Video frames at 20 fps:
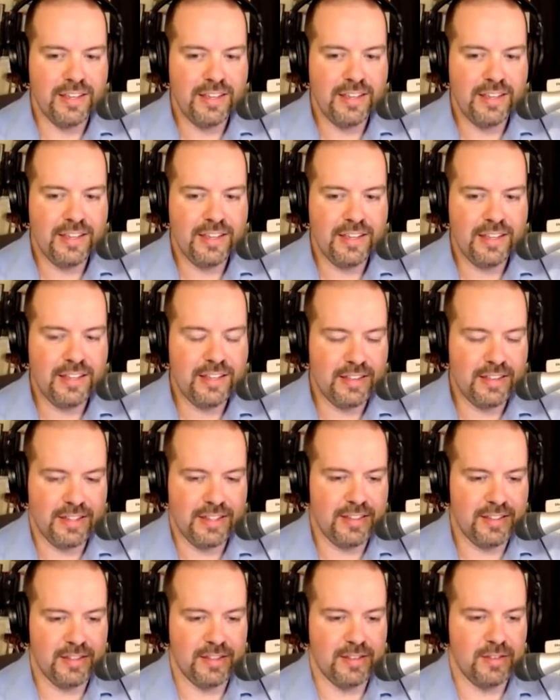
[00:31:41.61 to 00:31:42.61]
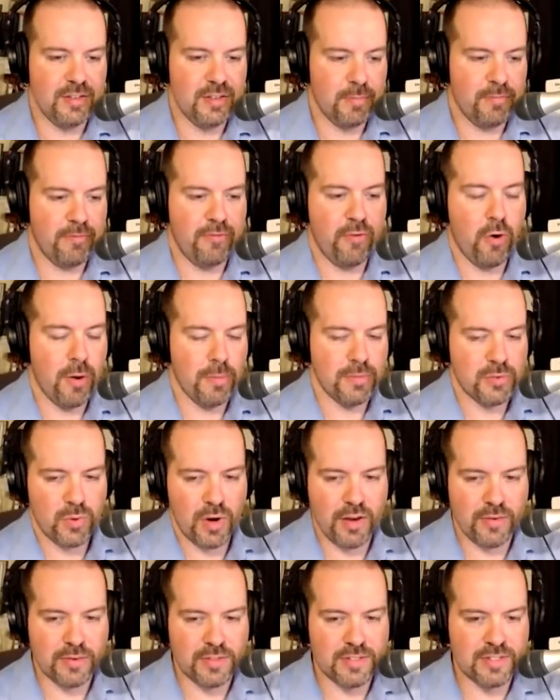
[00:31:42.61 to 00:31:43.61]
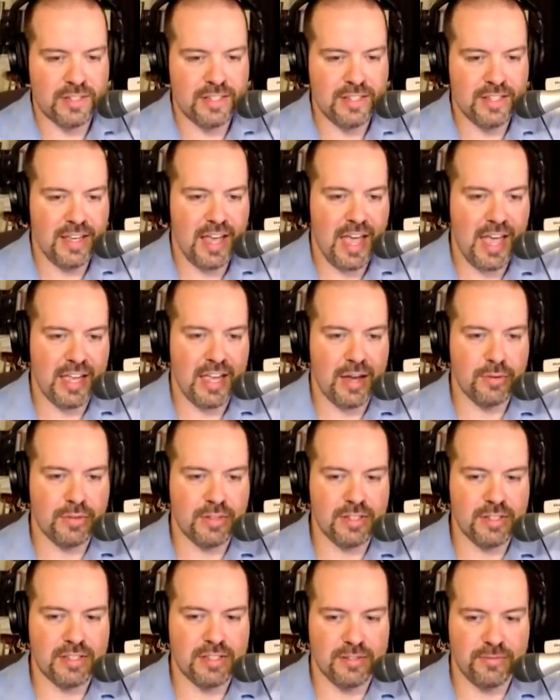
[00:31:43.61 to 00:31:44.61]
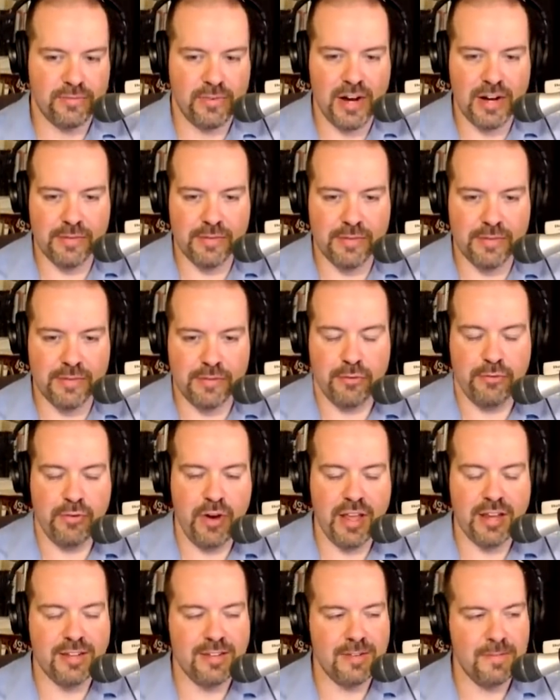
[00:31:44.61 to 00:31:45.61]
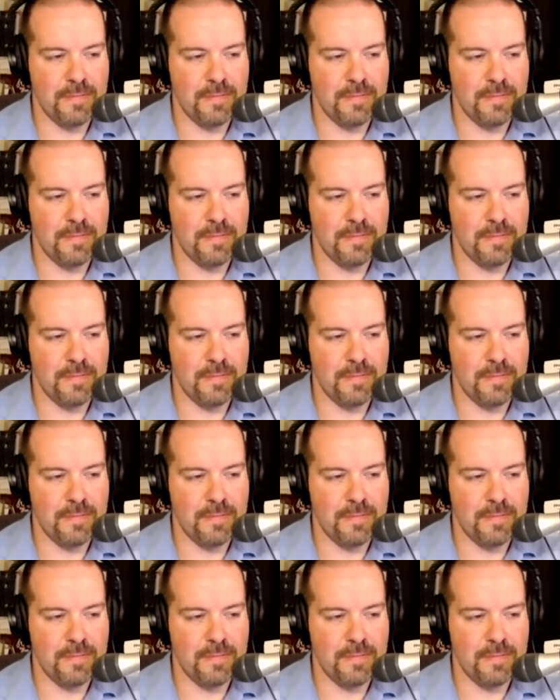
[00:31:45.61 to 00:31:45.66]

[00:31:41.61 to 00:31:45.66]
in the forums where I was hanging out with this friend of a friend.